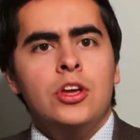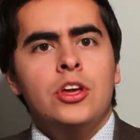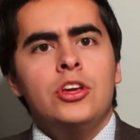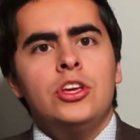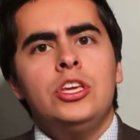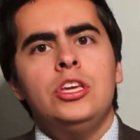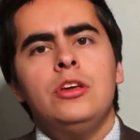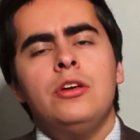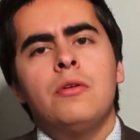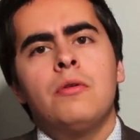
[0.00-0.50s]

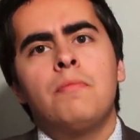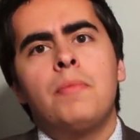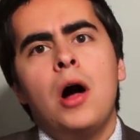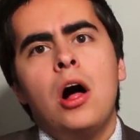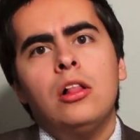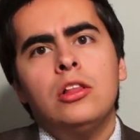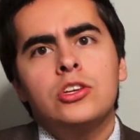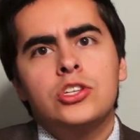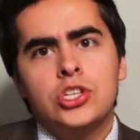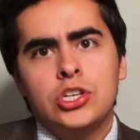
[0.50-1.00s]
He
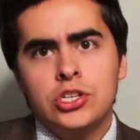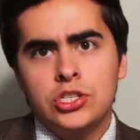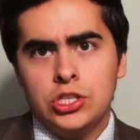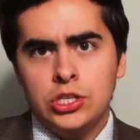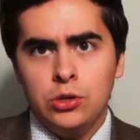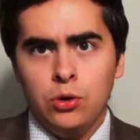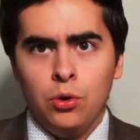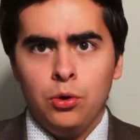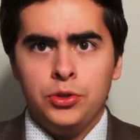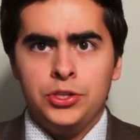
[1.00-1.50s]
abolishes
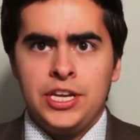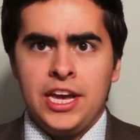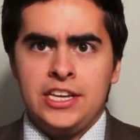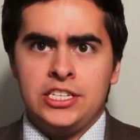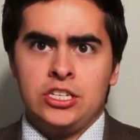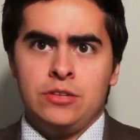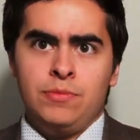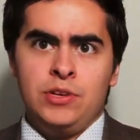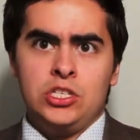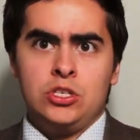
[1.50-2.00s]
the Old
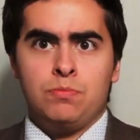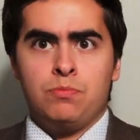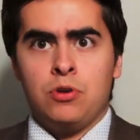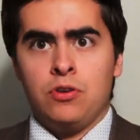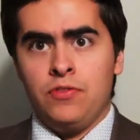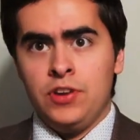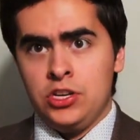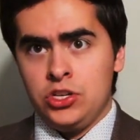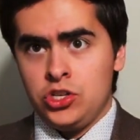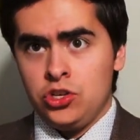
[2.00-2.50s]
Testament's
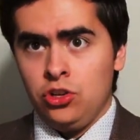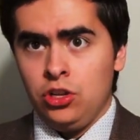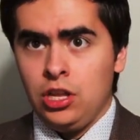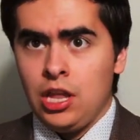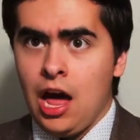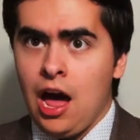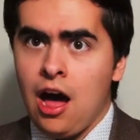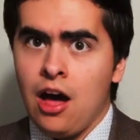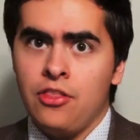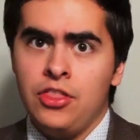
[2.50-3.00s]
provincial
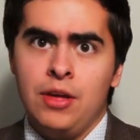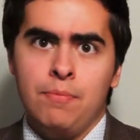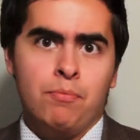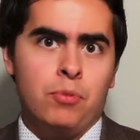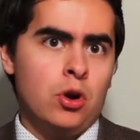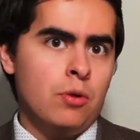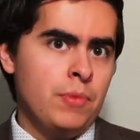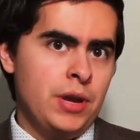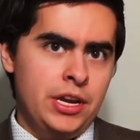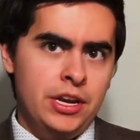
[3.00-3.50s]
law that
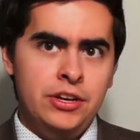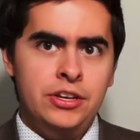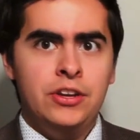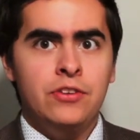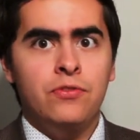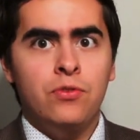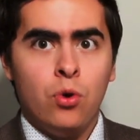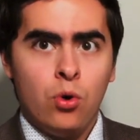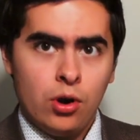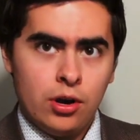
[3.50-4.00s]
permitted
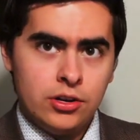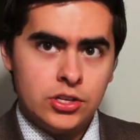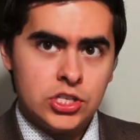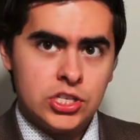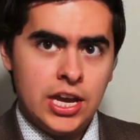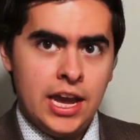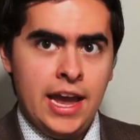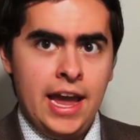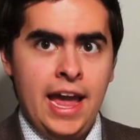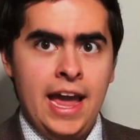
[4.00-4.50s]

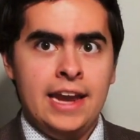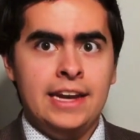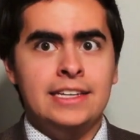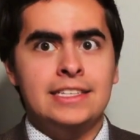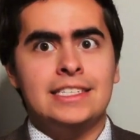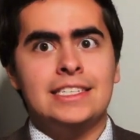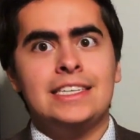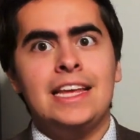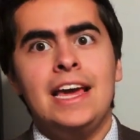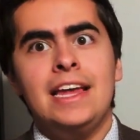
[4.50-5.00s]
divorce, and
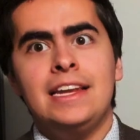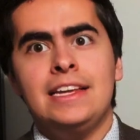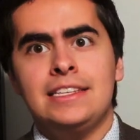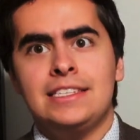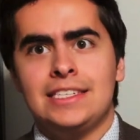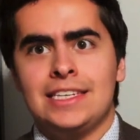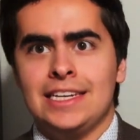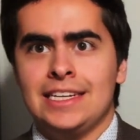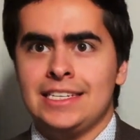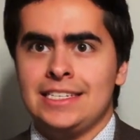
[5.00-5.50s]
instead
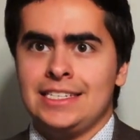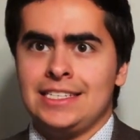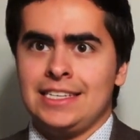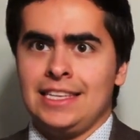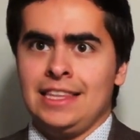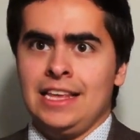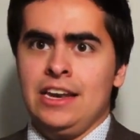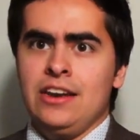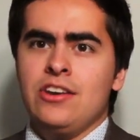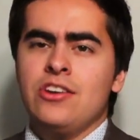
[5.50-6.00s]
insists
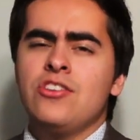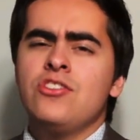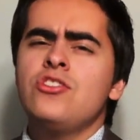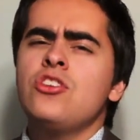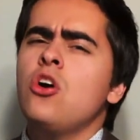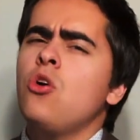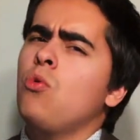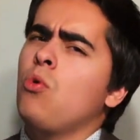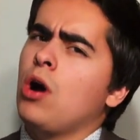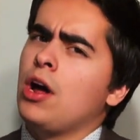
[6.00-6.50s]
that
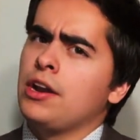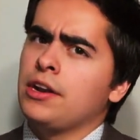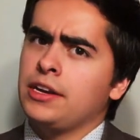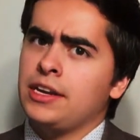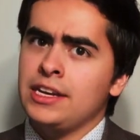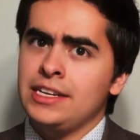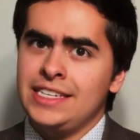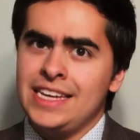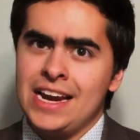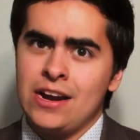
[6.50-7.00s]
no one
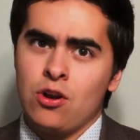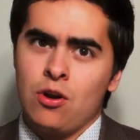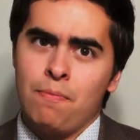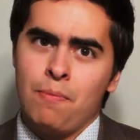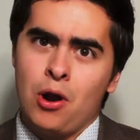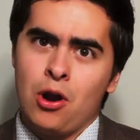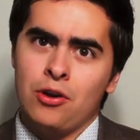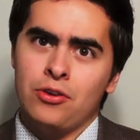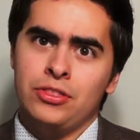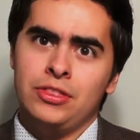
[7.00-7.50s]
can tear
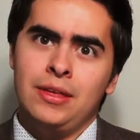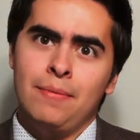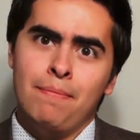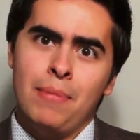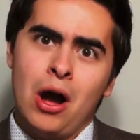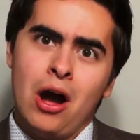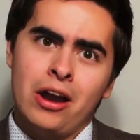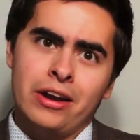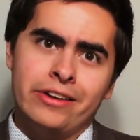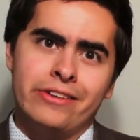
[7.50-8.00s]
apart the
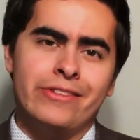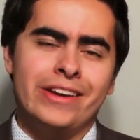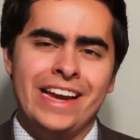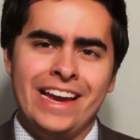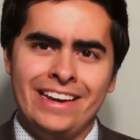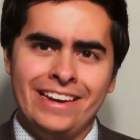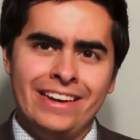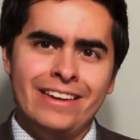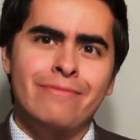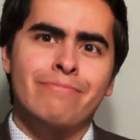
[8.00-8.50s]
bond
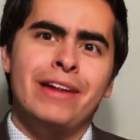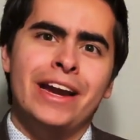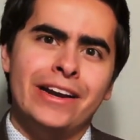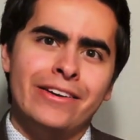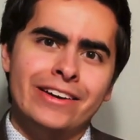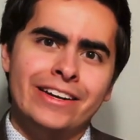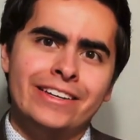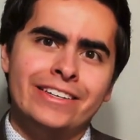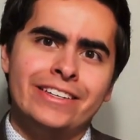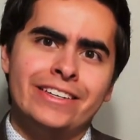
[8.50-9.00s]
created in
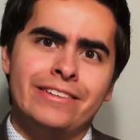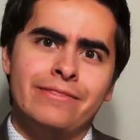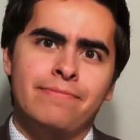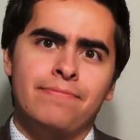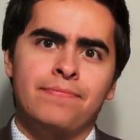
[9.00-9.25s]
marriage.